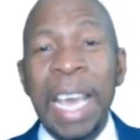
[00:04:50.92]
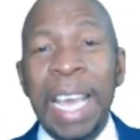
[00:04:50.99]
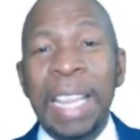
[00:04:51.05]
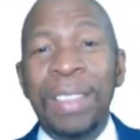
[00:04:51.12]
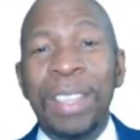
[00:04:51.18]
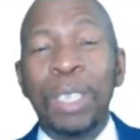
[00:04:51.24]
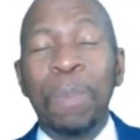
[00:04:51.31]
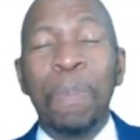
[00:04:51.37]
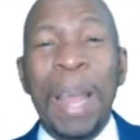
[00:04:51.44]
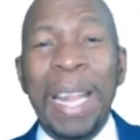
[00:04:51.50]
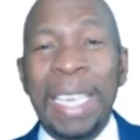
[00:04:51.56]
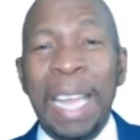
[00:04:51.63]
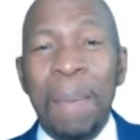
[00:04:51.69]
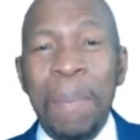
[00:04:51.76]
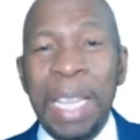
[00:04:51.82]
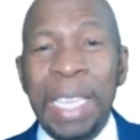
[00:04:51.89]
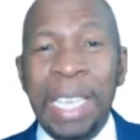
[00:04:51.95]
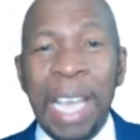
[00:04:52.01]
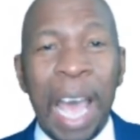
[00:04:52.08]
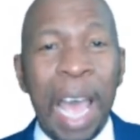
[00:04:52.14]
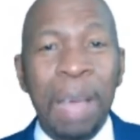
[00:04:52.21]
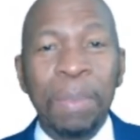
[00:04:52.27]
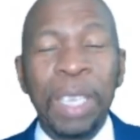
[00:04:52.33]
in this pandemic
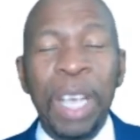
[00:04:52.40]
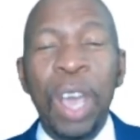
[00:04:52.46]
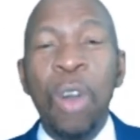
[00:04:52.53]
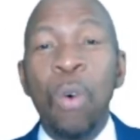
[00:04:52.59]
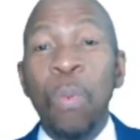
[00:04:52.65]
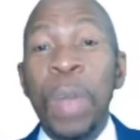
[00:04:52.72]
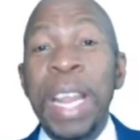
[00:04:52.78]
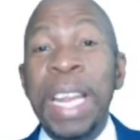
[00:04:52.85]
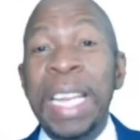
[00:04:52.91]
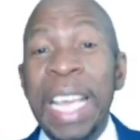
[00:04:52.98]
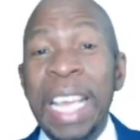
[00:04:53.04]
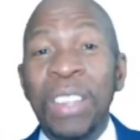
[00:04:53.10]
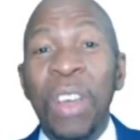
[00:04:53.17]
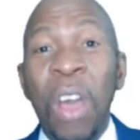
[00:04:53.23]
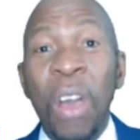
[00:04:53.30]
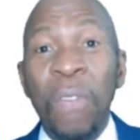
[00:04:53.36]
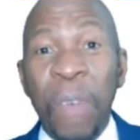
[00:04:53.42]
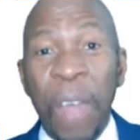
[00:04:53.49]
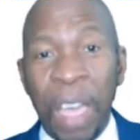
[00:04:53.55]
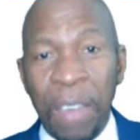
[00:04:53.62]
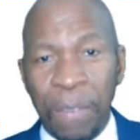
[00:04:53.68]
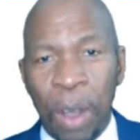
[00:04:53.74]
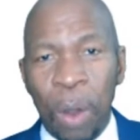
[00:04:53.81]
times, we need
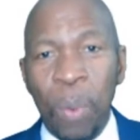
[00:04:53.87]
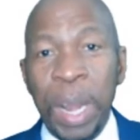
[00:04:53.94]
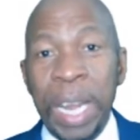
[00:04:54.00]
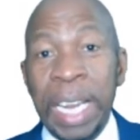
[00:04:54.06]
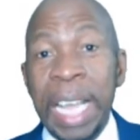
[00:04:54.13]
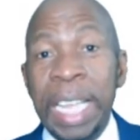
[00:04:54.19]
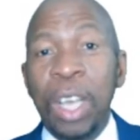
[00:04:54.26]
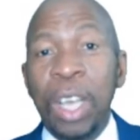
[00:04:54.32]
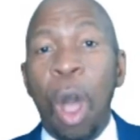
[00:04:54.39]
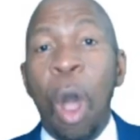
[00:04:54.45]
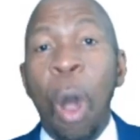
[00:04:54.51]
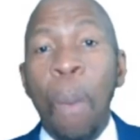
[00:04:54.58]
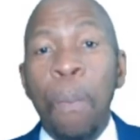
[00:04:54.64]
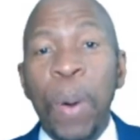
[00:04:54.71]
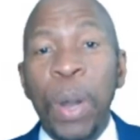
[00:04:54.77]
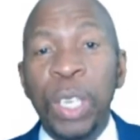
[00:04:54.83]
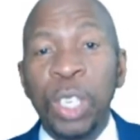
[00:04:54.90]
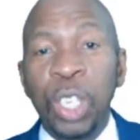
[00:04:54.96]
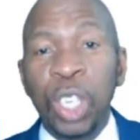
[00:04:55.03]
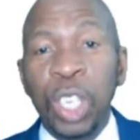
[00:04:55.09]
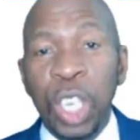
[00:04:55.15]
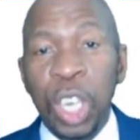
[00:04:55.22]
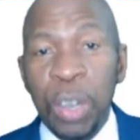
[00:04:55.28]
favor. We need
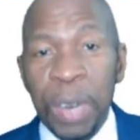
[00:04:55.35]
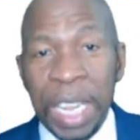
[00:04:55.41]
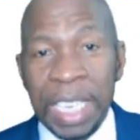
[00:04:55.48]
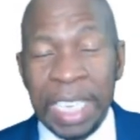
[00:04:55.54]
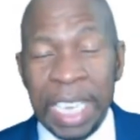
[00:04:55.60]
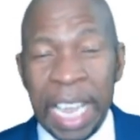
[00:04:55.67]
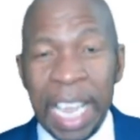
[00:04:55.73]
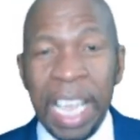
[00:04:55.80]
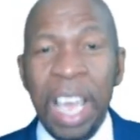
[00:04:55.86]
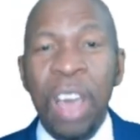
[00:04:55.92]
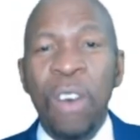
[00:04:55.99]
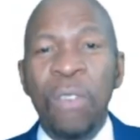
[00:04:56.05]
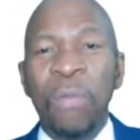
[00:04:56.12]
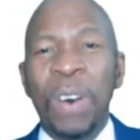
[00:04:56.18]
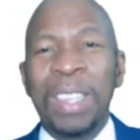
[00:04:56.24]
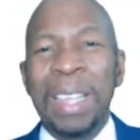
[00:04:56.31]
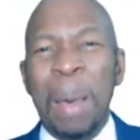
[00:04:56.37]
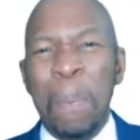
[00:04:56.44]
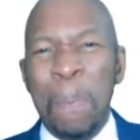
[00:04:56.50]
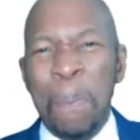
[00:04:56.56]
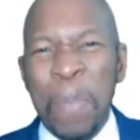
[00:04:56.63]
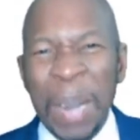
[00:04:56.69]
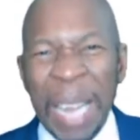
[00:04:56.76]
opportunity for
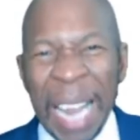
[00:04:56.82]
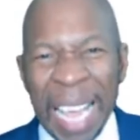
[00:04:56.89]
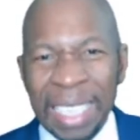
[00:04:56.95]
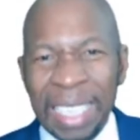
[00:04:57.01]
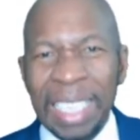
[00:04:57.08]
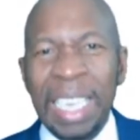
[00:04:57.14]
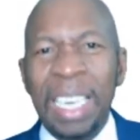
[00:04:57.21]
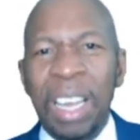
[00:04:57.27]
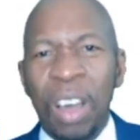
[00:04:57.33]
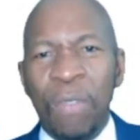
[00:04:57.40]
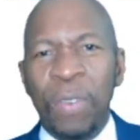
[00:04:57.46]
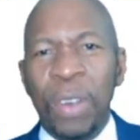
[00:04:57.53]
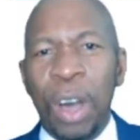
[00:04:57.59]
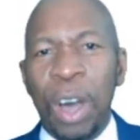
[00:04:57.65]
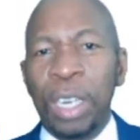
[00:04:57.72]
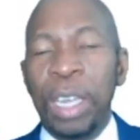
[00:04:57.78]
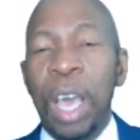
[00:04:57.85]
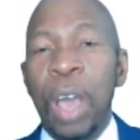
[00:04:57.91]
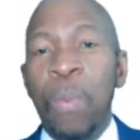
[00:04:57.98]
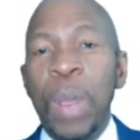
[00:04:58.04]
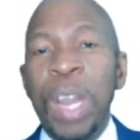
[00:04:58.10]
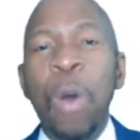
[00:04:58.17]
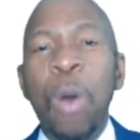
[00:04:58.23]
the blessing of God.
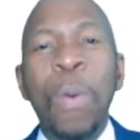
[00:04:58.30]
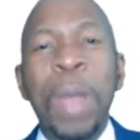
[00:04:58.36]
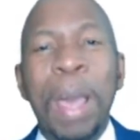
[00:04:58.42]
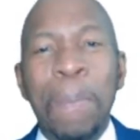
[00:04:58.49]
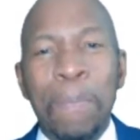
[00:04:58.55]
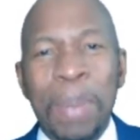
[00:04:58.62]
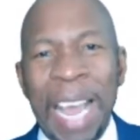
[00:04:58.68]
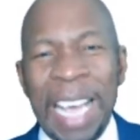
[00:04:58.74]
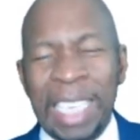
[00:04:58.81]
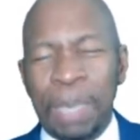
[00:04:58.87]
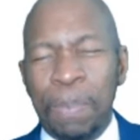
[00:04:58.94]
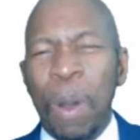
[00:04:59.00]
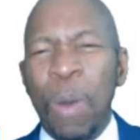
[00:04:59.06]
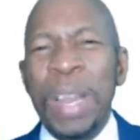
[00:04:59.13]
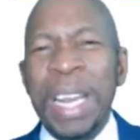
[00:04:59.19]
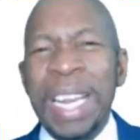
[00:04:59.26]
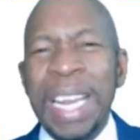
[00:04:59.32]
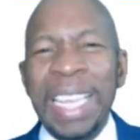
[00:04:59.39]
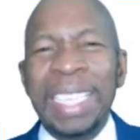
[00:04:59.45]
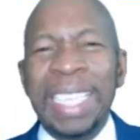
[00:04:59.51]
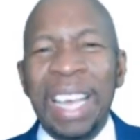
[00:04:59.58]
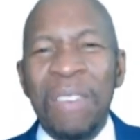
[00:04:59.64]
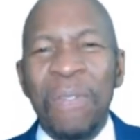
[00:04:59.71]
We know we are blessed, but we
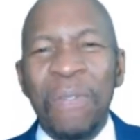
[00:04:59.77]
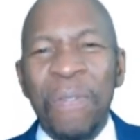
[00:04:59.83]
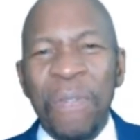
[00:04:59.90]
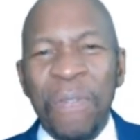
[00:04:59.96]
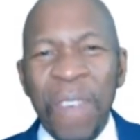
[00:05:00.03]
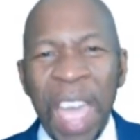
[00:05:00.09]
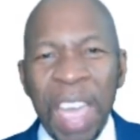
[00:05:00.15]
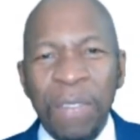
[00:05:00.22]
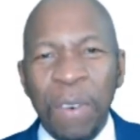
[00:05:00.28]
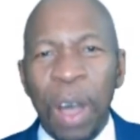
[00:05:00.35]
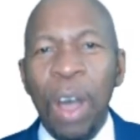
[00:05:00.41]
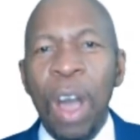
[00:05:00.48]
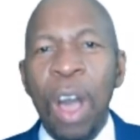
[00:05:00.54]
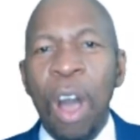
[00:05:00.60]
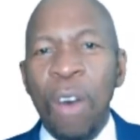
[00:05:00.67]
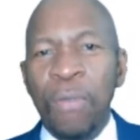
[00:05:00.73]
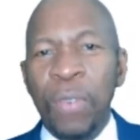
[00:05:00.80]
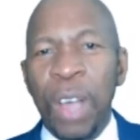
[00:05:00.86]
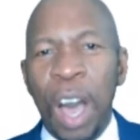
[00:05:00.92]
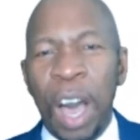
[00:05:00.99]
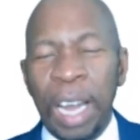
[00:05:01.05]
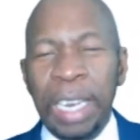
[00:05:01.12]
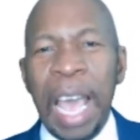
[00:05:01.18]
need the favor of
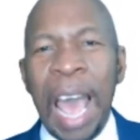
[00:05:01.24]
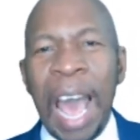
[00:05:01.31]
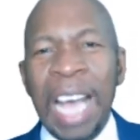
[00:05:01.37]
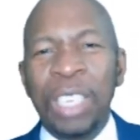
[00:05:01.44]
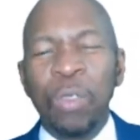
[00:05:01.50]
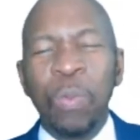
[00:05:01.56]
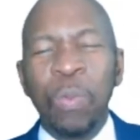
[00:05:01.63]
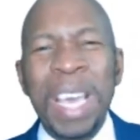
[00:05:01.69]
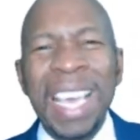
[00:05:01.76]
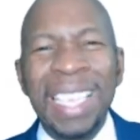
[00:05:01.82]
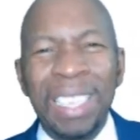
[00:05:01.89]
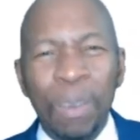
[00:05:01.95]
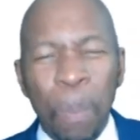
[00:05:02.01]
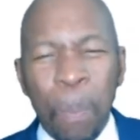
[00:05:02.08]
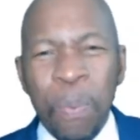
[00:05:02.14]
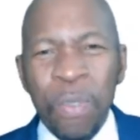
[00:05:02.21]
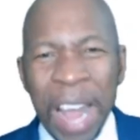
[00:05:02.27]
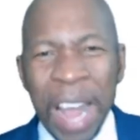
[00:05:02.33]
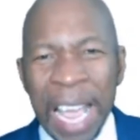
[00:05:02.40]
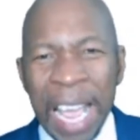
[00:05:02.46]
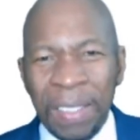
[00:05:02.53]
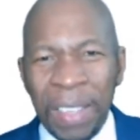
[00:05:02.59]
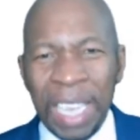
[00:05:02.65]
God. As we
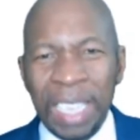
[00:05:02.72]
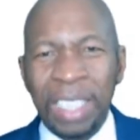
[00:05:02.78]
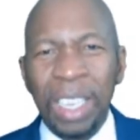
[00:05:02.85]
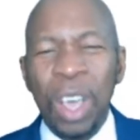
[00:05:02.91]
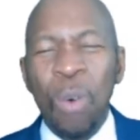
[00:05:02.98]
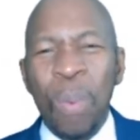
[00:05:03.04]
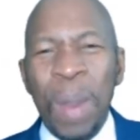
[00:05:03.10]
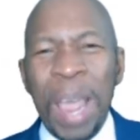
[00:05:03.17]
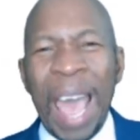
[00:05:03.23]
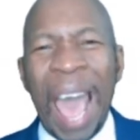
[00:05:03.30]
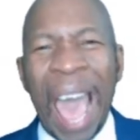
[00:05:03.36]
pray this, we're